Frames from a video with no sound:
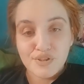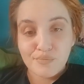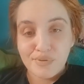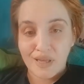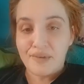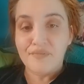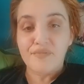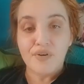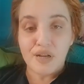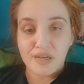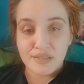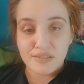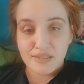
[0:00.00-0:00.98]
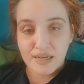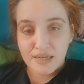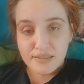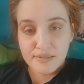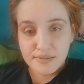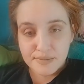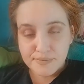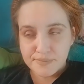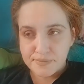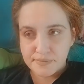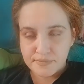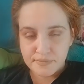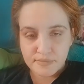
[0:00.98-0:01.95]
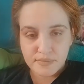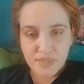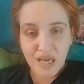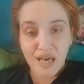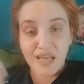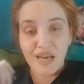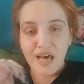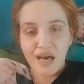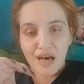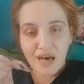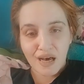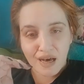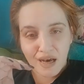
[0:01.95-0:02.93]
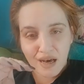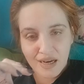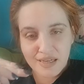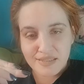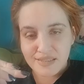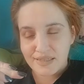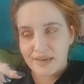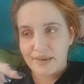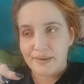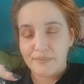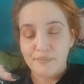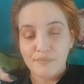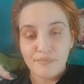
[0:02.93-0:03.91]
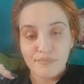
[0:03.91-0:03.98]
to blame for his death. And I say